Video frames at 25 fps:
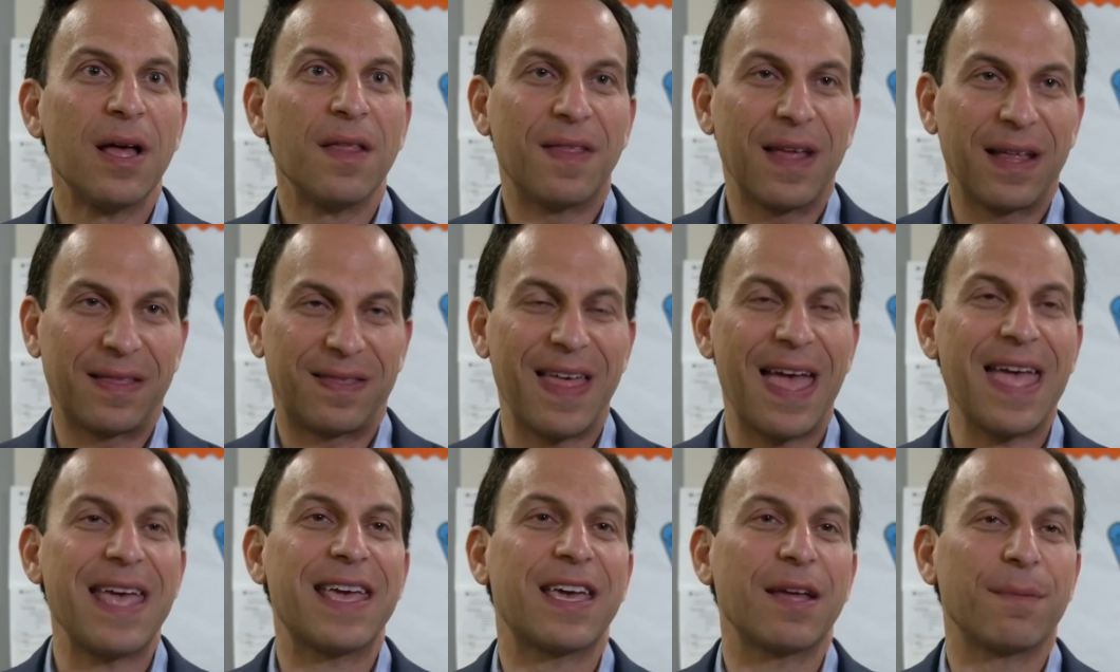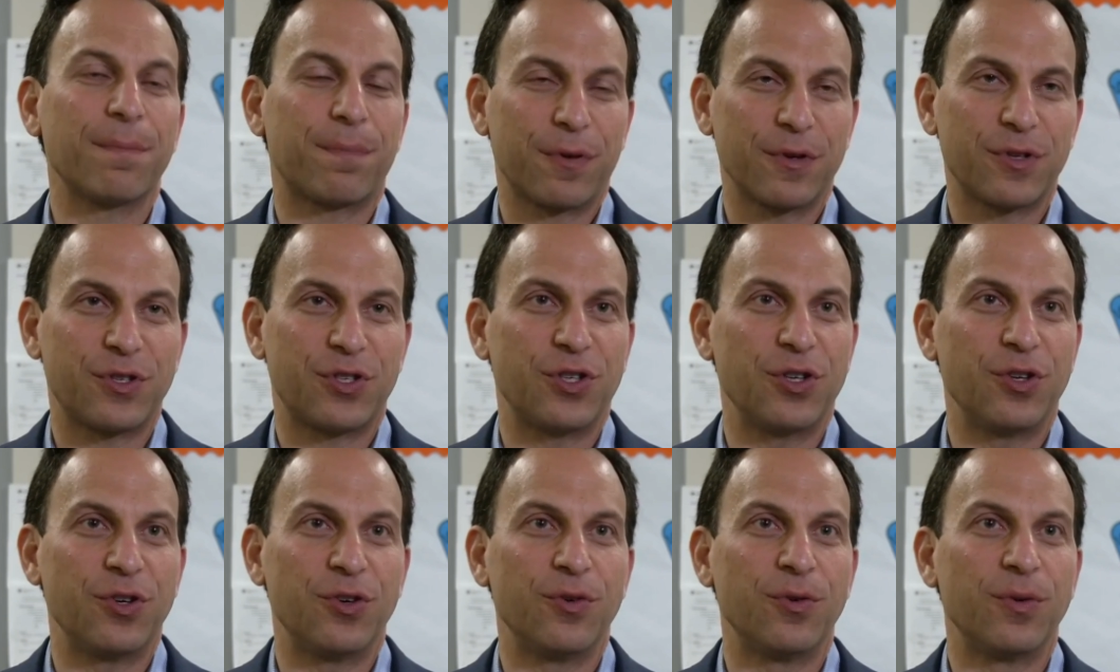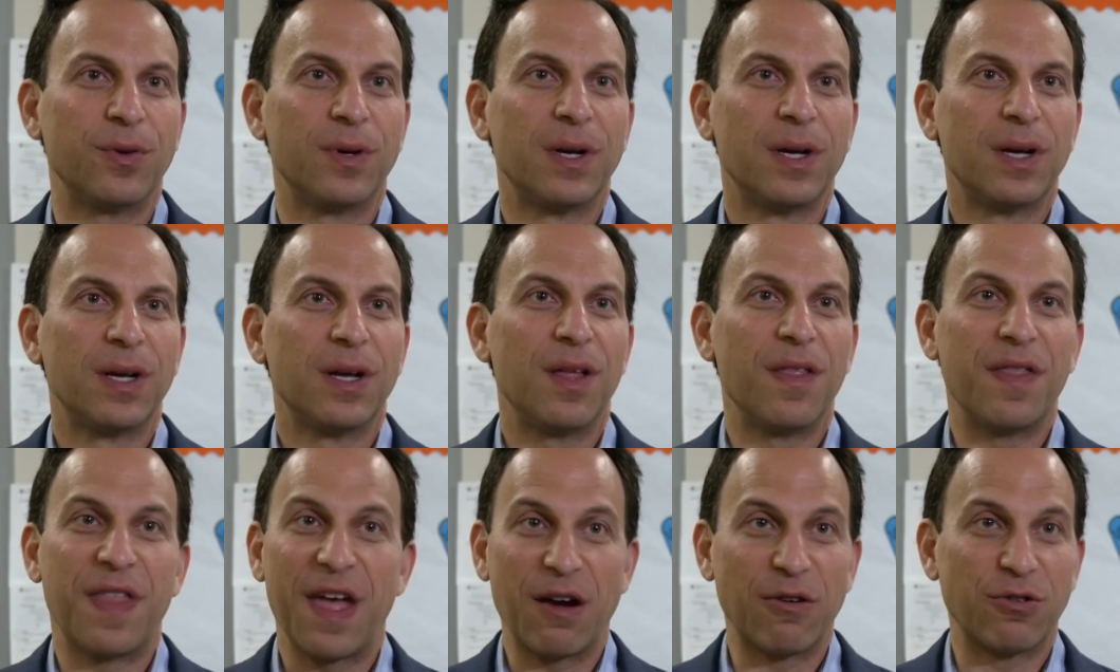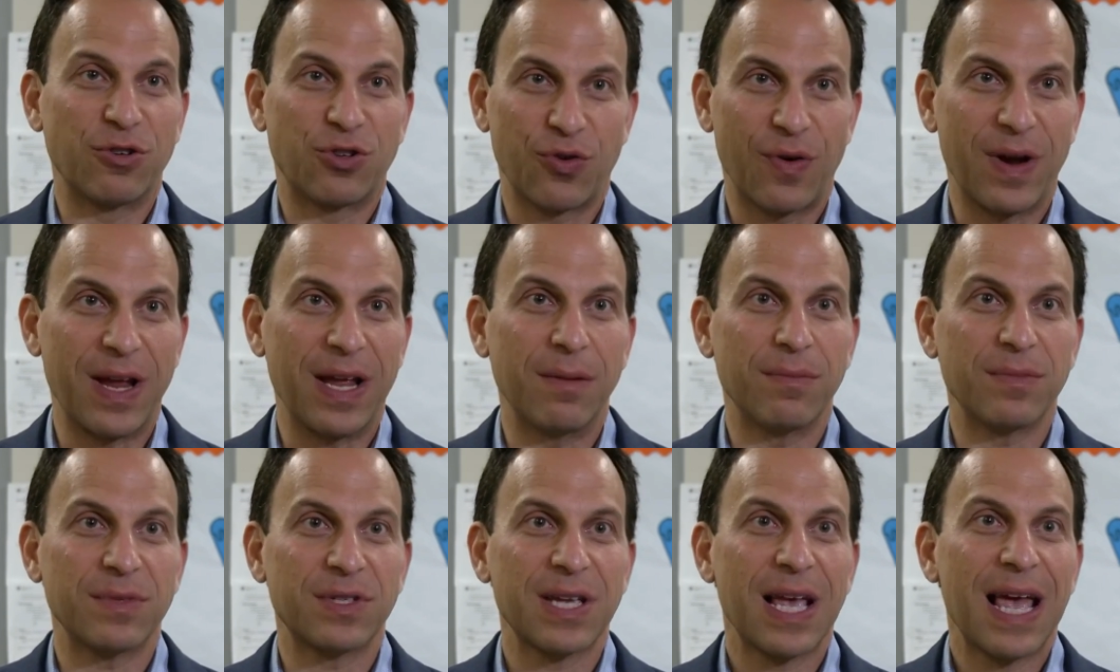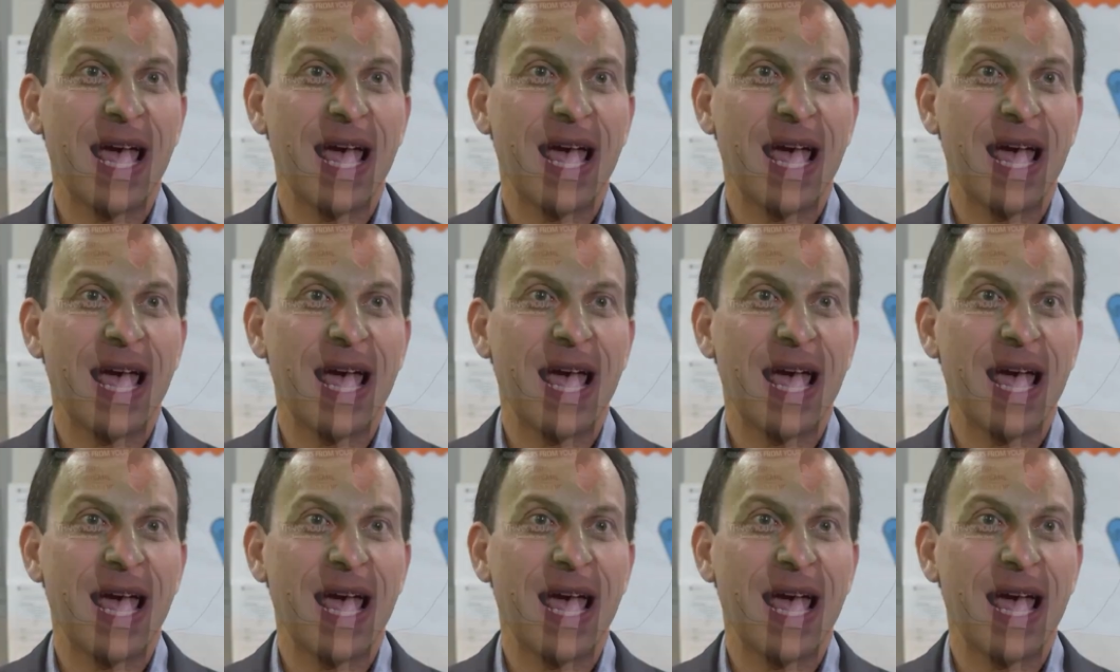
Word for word: that they can pursue their dreams.